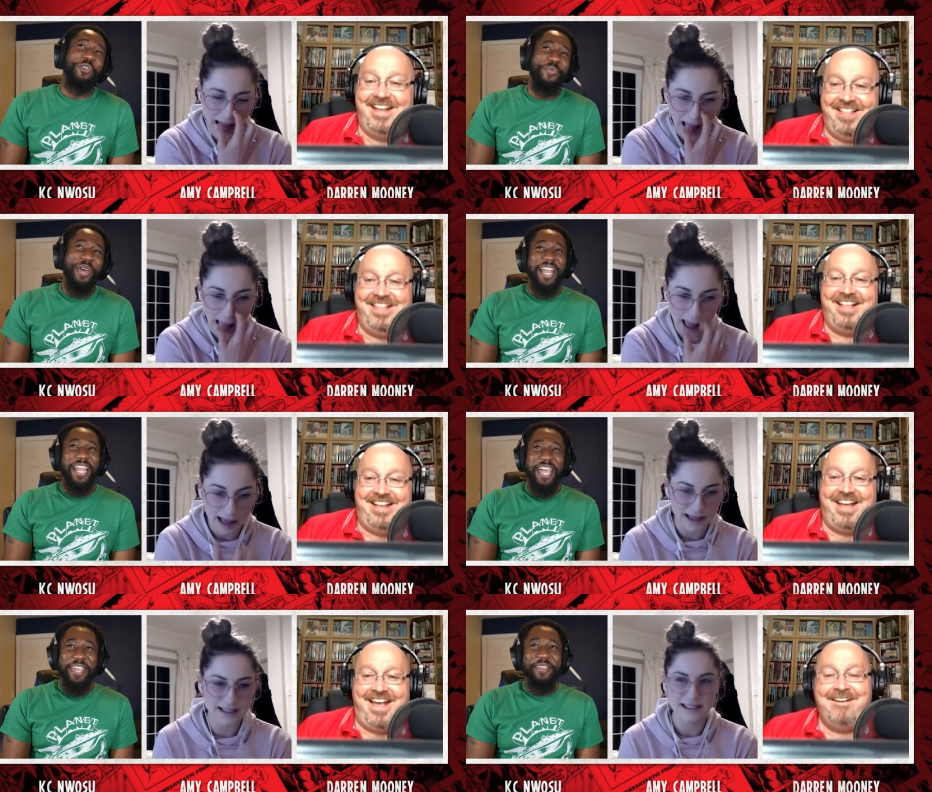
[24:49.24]
Speaker 1: bad guy.
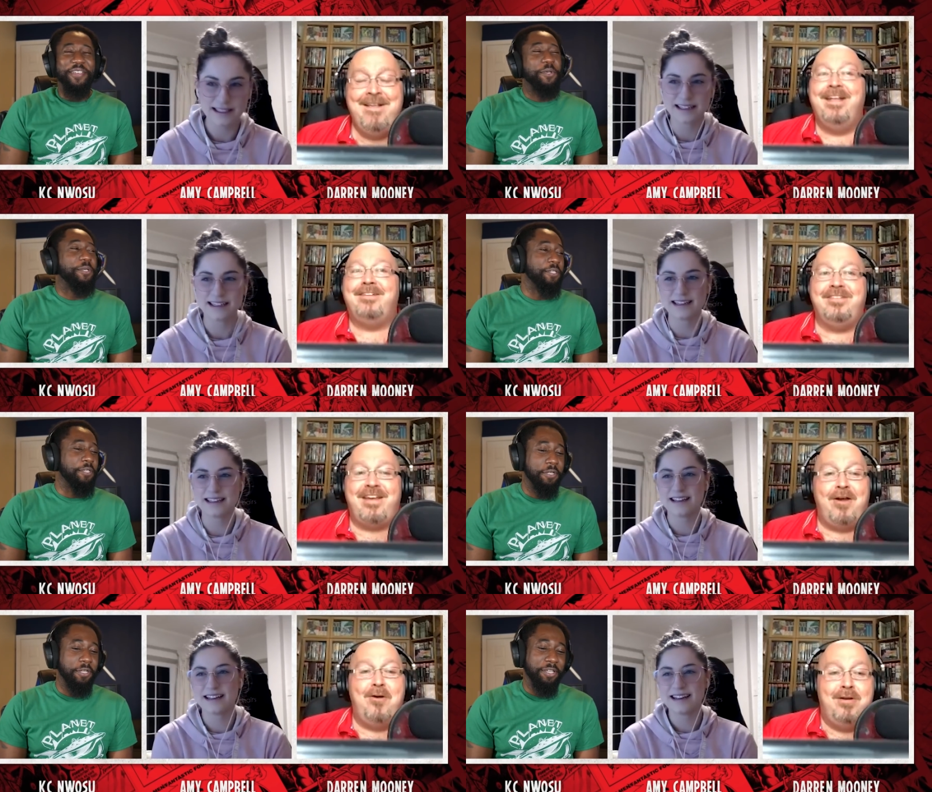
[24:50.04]
yeah. Turns
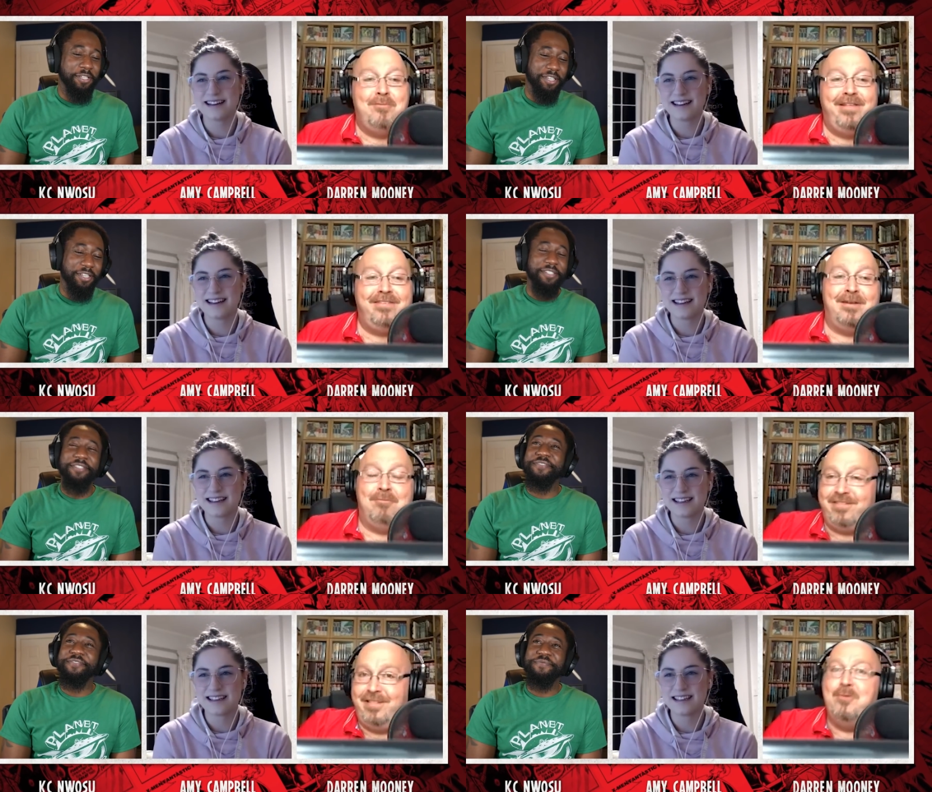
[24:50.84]
out Owen Wilson
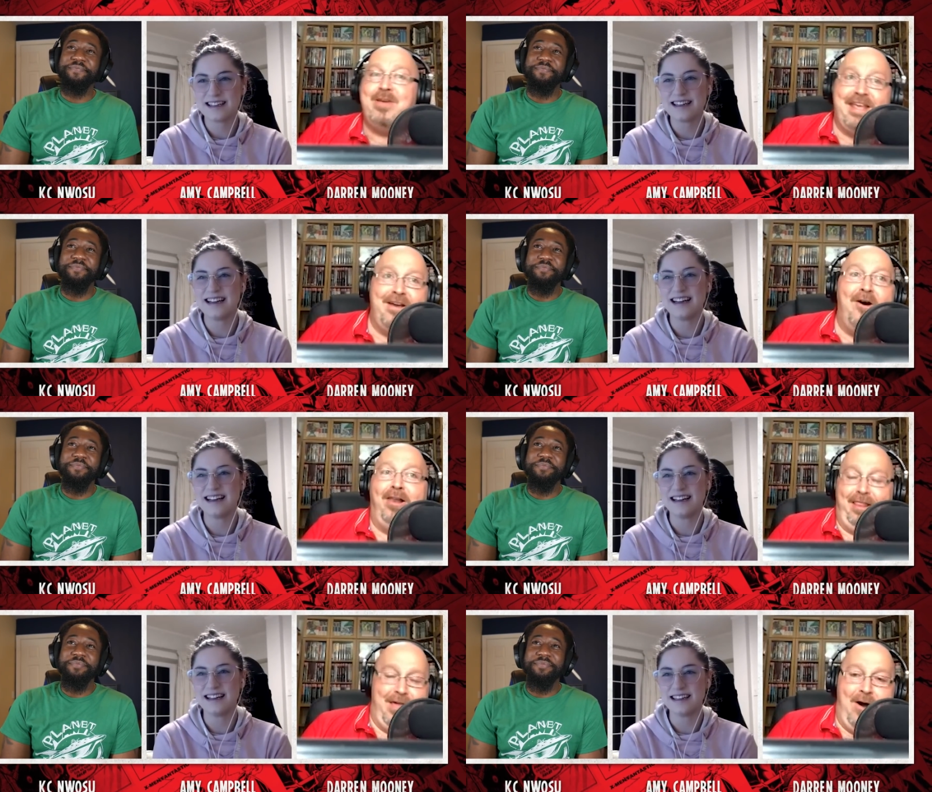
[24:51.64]
was Loki all
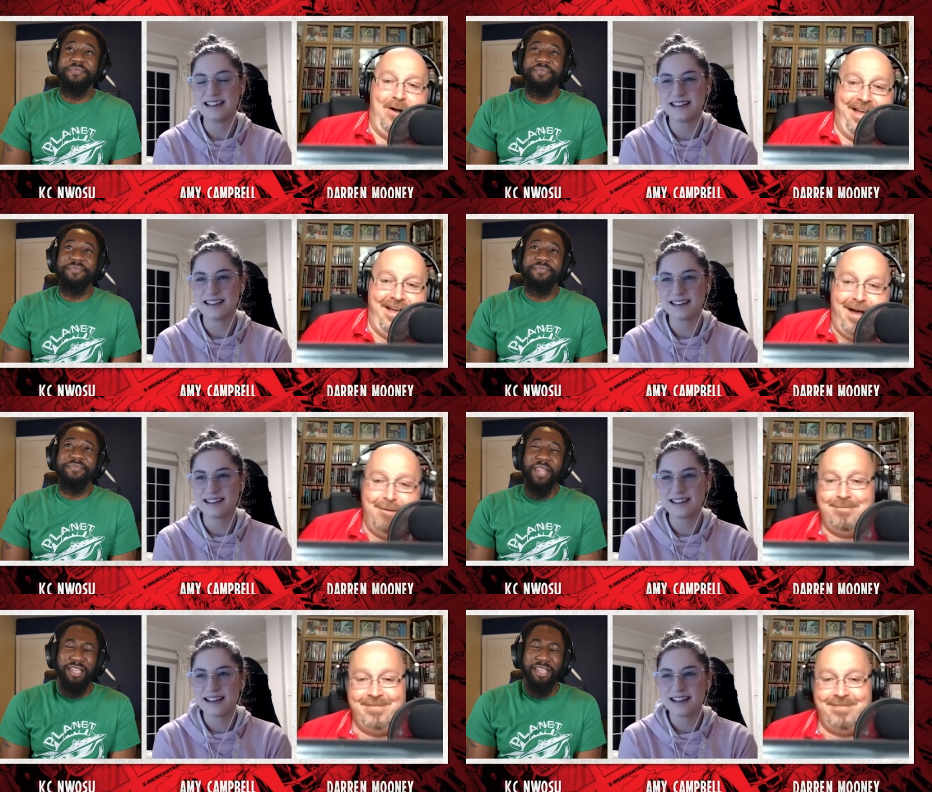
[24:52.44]
along. Um,